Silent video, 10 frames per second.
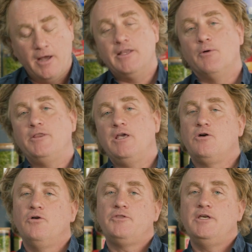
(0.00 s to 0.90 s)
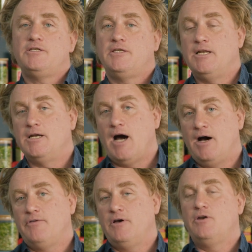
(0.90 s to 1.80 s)
Now, whether you cook this in an
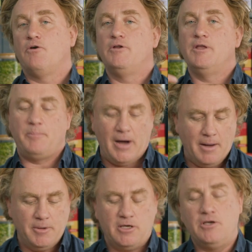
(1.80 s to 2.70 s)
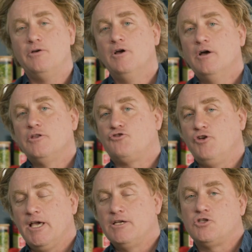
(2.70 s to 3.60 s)
oven or in the barbecue, the
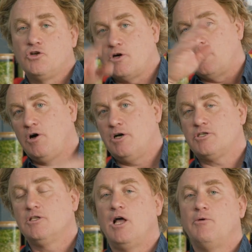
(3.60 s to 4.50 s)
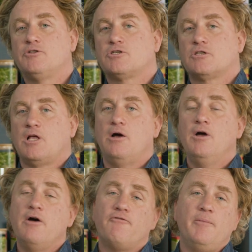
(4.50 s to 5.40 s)
trick is to cook it nice and low and slow
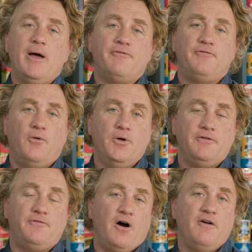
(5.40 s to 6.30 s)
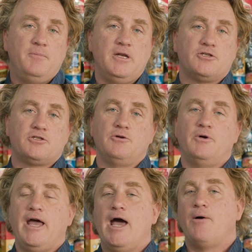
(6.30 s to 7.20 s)
for about 45 minutes to
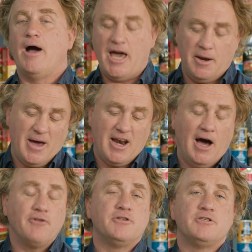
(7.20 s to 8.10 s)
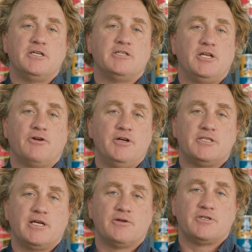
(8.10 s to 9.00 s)
an hour at about 160 degrees
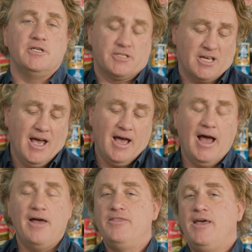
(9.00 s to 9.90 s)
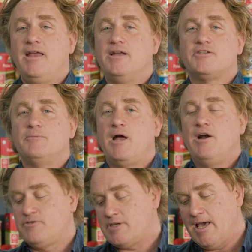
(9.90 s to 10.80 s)
Celsius. And then it's a matter
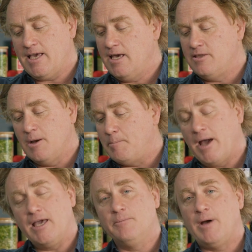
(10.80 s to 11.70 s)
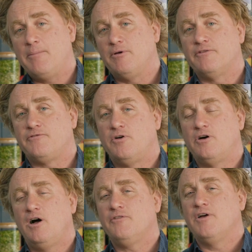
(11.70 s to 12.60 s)
of taking the baking paper and the
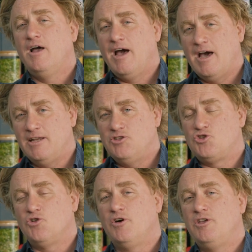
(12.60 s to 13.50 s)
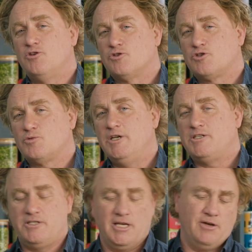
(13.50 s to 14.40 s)
foil off and enjoying your sweet,
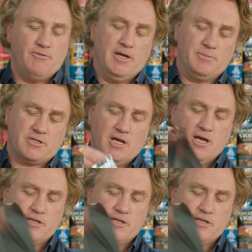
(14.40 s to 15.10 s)
sticky ribs.